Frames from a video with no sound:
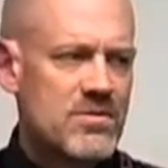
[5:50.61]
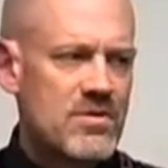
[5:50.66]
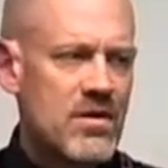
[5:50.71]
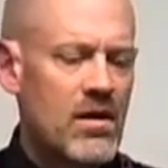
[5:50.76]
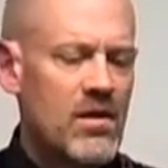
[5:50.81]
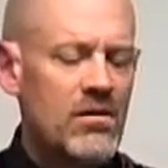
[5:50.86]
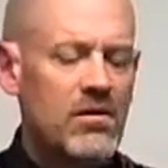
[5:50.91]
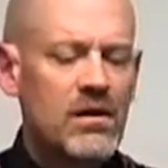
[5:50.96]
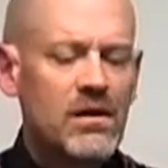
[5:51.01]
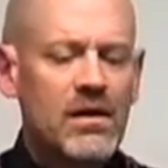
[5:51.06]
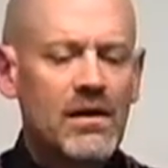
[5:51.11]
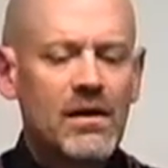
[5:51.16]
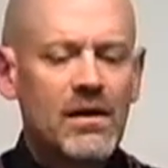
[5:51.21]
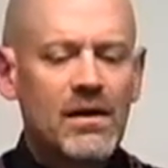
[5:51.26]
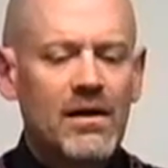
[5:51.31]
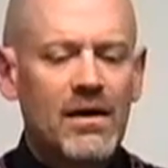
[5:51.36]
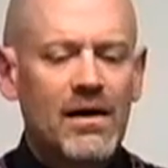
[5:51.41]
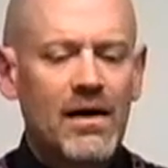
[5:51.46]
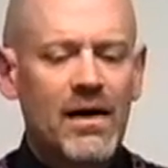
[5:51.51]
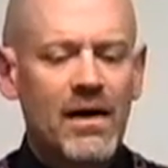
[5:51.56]
So
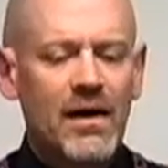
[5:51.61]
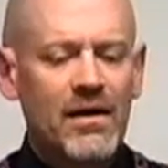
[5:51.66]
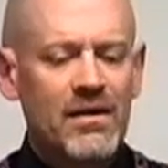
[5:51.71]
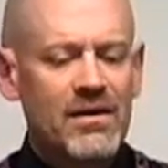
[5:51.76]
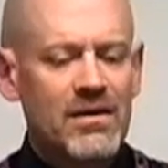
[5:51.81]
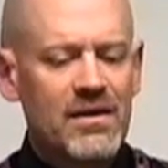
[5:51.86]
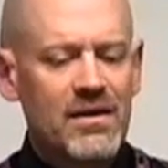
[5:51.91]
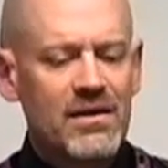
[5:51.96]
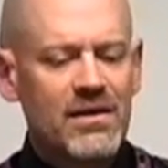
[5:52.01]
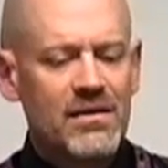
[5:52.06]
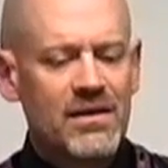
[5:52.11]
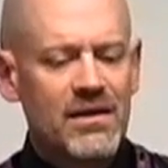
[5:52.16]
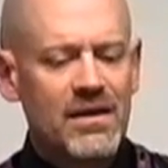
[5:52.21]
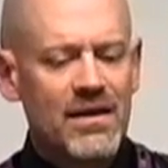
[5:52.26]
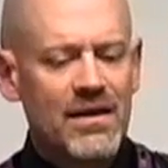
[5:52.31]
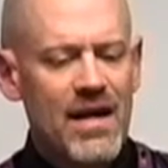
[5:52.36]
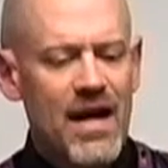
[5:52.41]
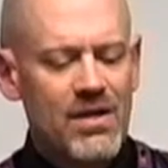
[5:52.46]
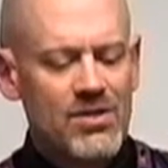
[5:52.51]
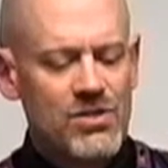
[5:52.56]
uh, the, the
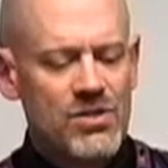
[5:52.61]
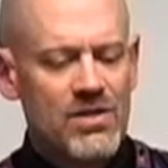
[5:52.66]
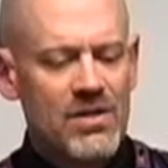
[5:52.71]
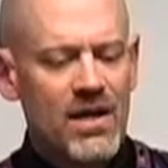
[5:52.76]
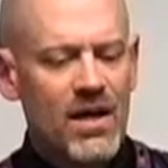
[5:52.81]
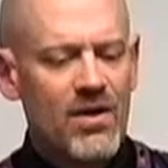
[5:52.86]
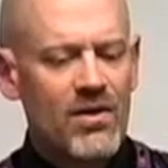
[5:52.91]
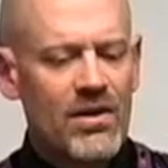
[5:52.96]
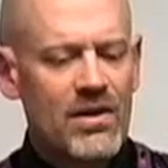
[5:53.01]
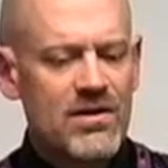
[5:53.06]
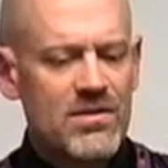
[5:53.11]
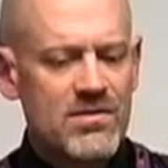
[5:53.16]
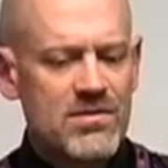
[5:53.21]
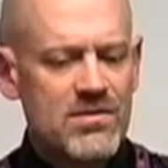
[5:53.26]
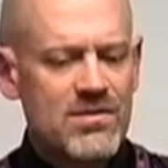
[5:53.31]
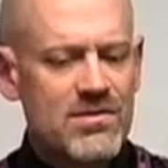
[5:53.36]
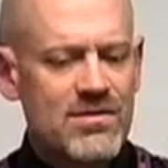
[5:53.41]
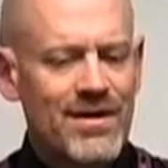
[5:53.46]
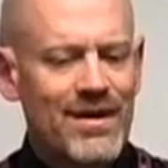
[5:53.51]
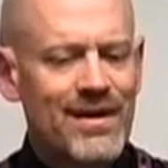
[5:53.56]
connection there
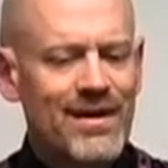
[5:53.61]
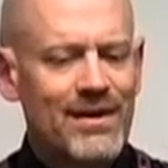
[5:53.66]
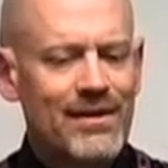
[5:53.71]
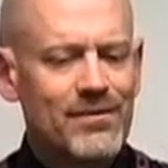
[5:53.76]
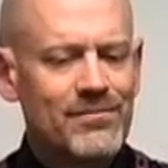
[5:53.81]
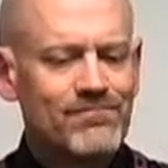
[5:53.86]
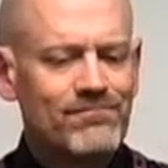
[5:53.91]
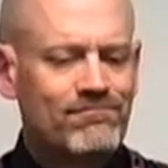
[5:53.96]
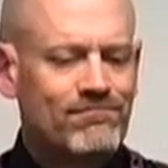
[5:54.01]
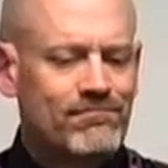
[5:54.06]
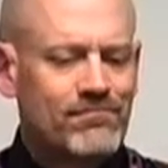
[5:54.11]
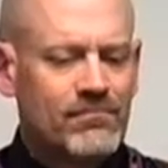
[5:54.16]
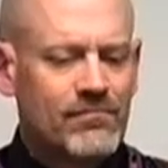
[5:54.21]
is um,